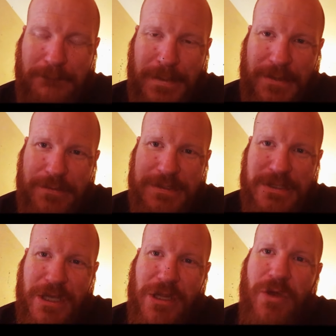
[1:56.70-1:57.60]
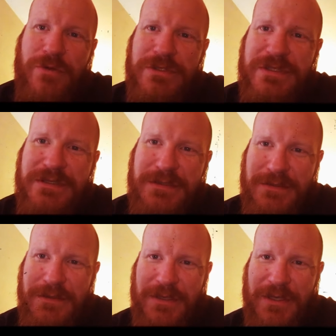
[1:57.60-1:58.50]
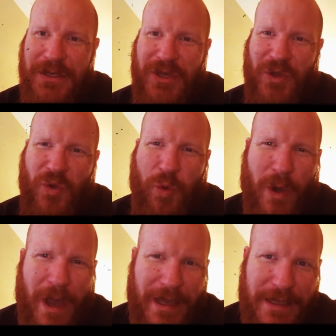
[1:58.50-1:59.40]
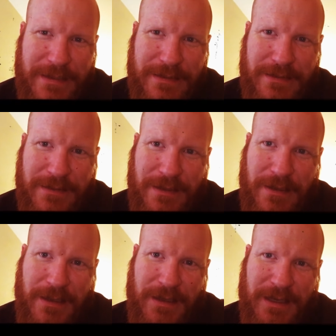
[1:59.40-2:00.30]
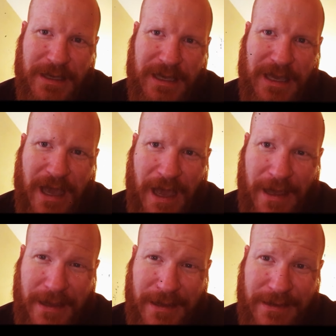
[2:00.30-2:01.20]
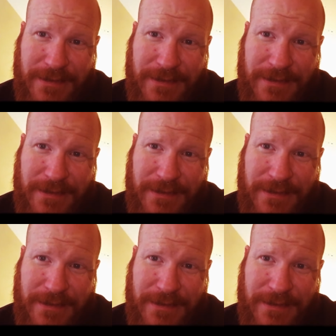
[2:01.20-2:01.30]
But it was the close, quiet, kind,